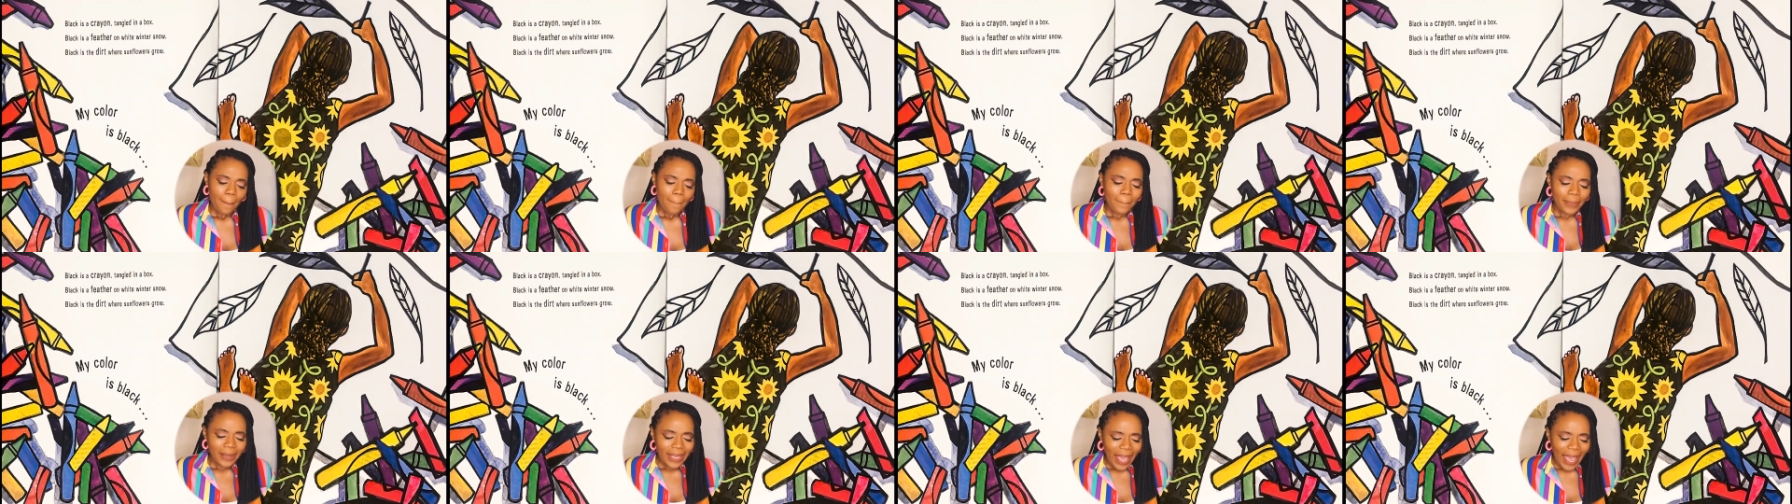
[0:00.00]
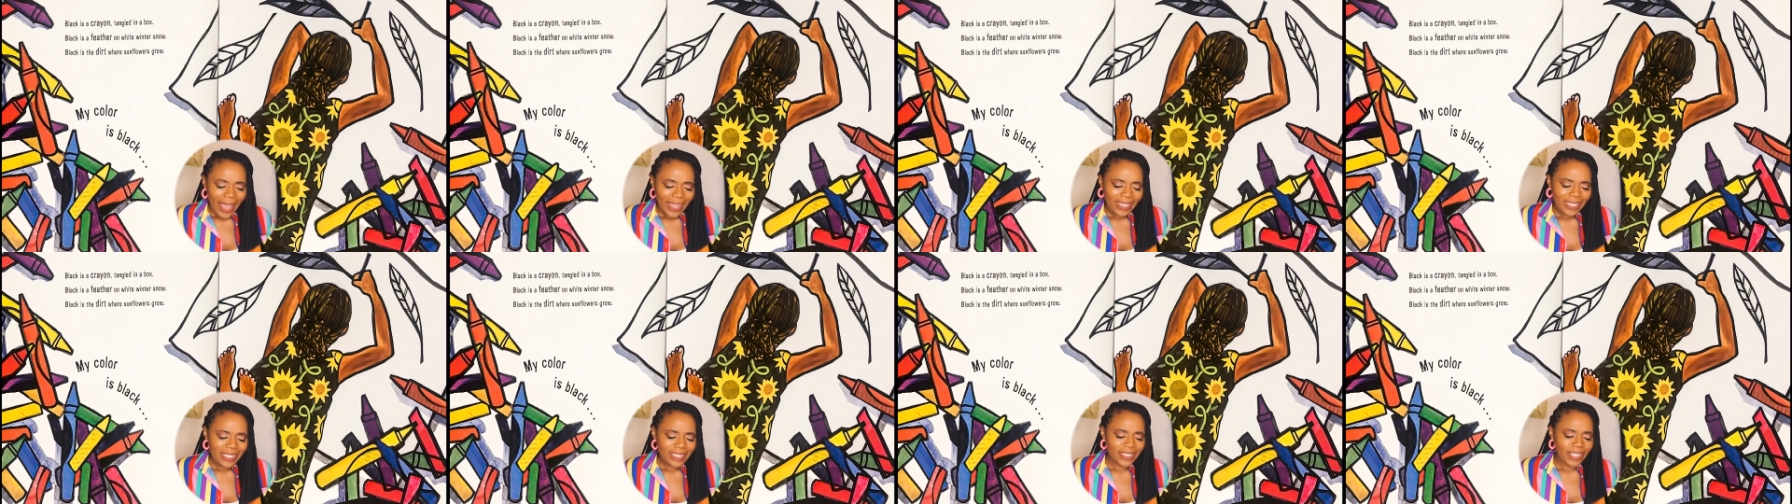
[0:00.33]

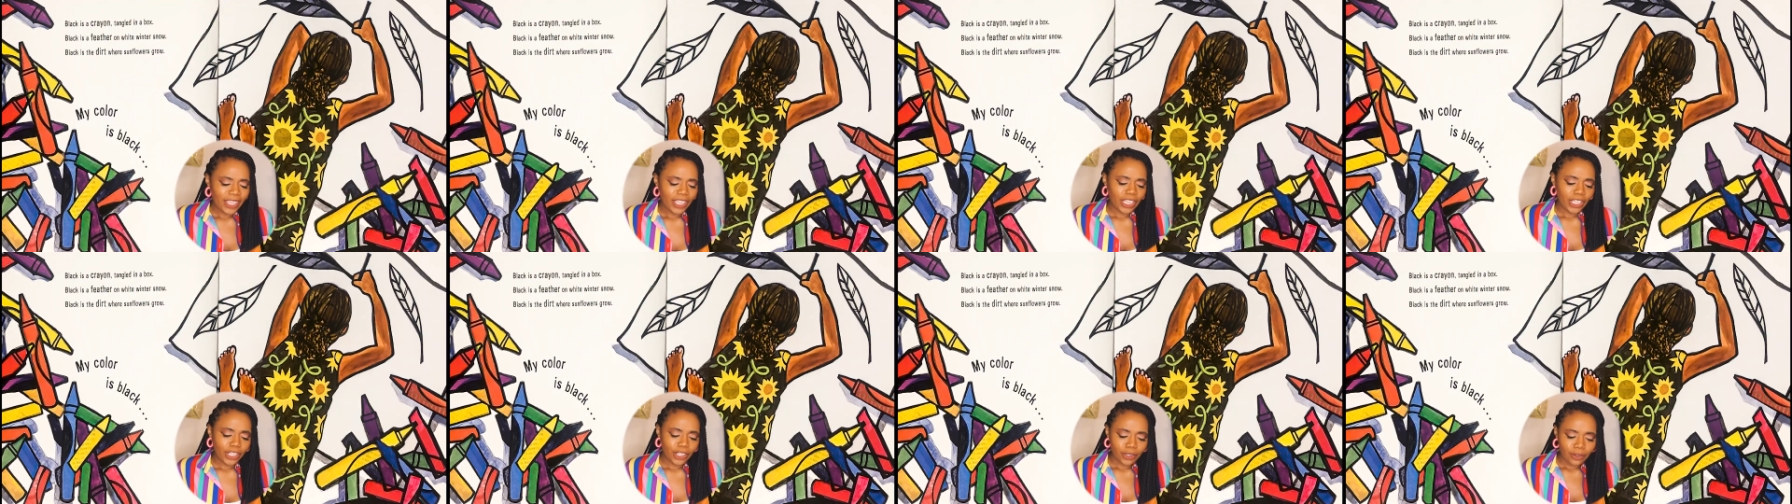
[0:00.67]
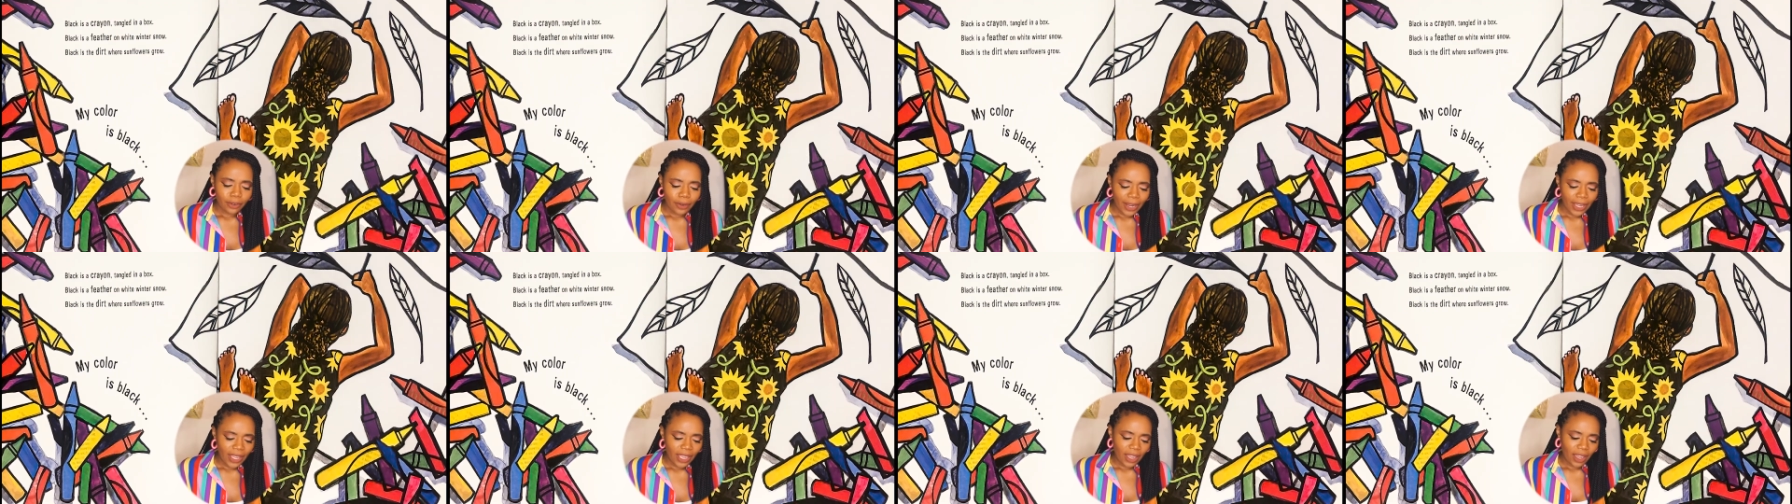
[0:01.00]
Black is a
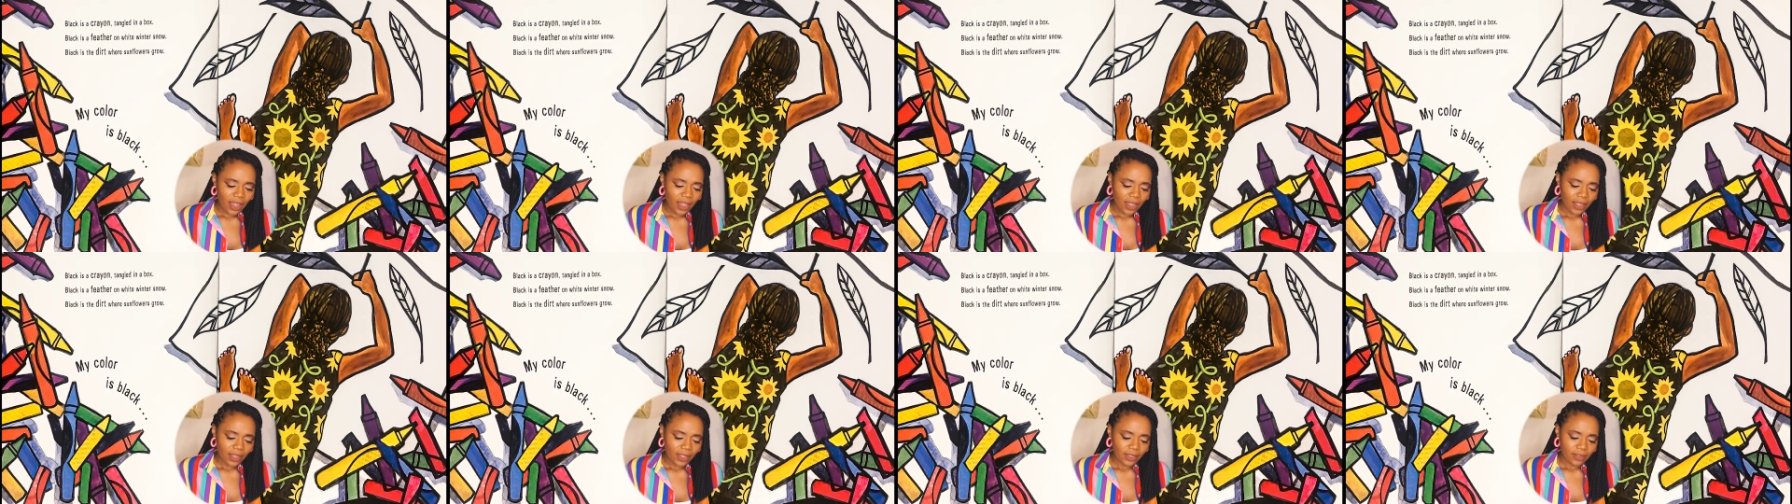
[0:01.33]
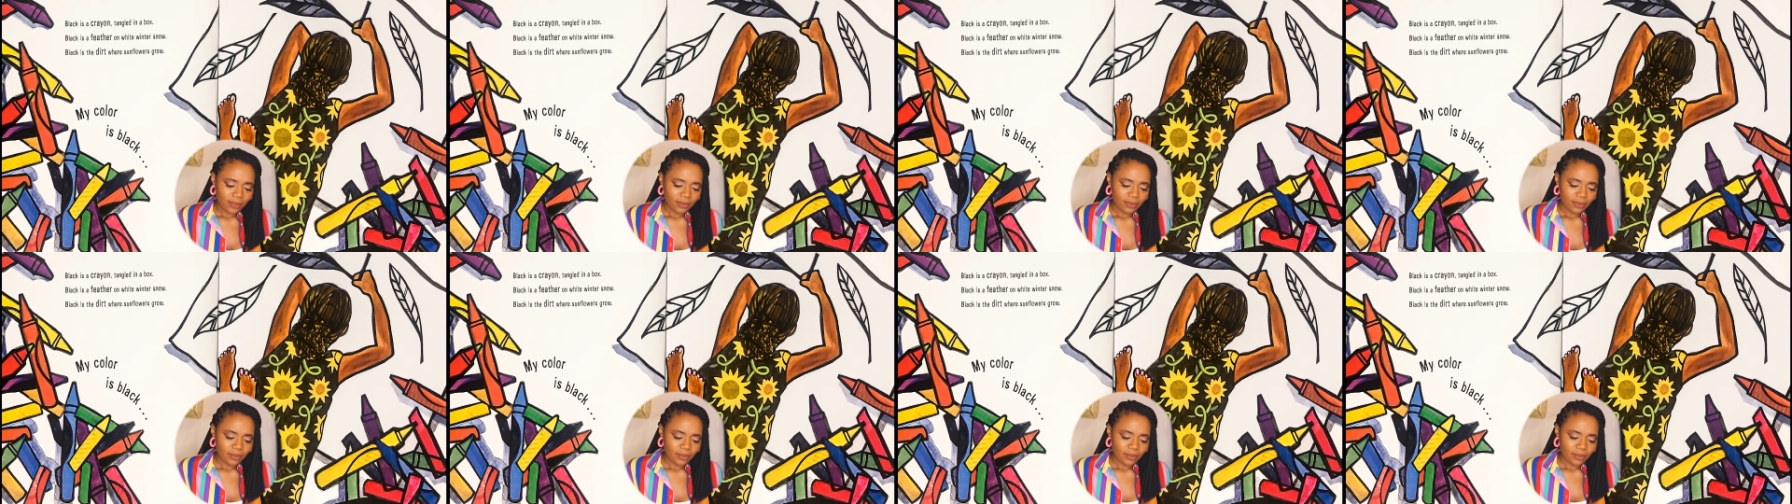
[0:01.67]
crayon